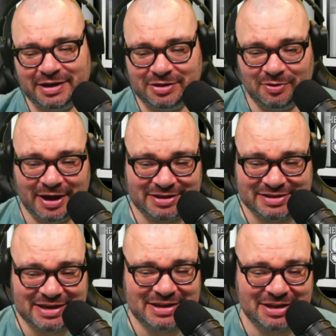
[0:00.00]
can
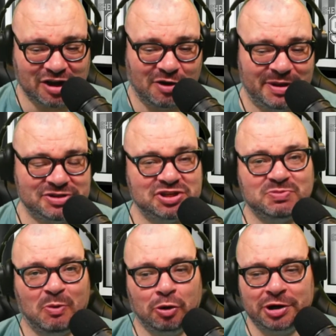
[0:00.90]
see in the comments this
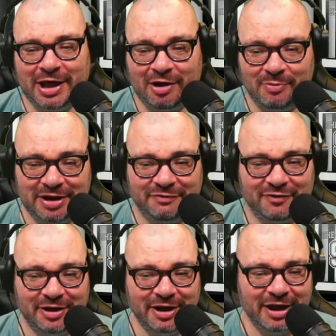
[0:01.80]
morning how
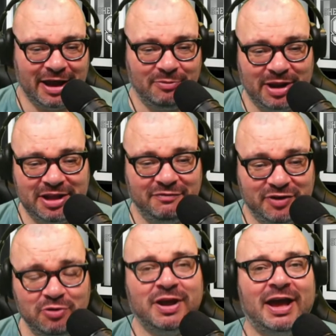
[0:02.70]
many of
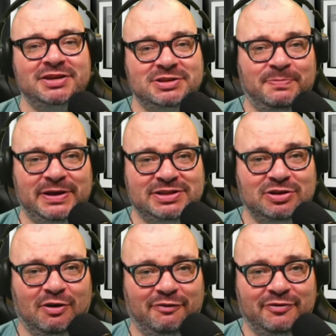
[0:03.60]
you guys are pissed
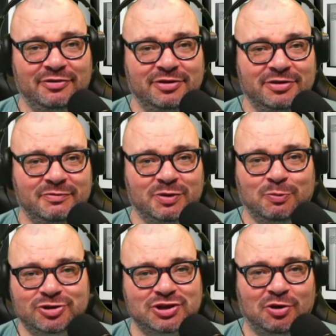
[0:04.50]
off with
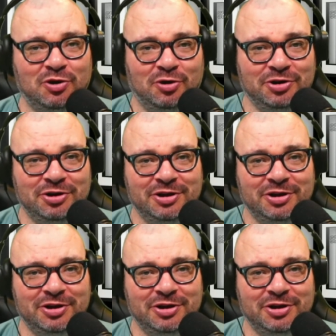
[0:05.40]
what's gone on.